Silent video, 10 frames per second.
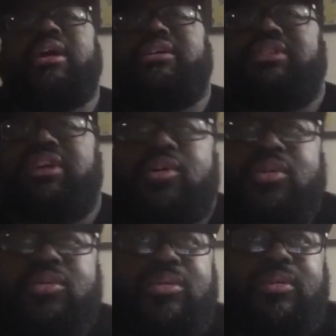
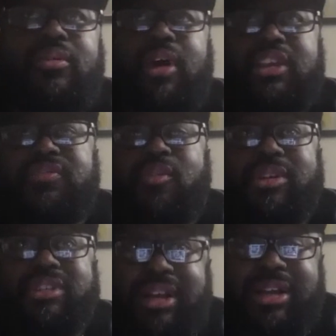So as far
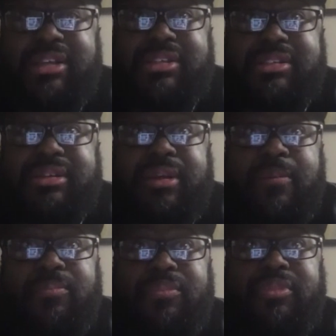as us,
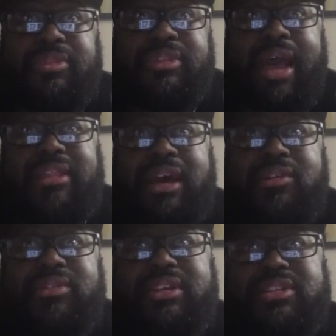I
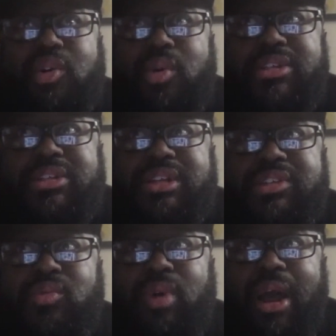don't think it's the question
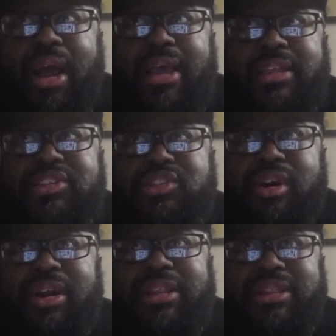is why it
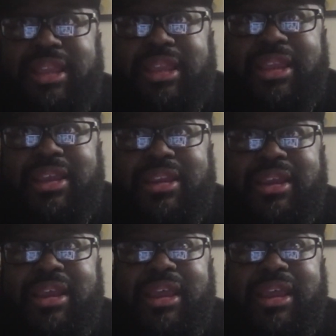started then.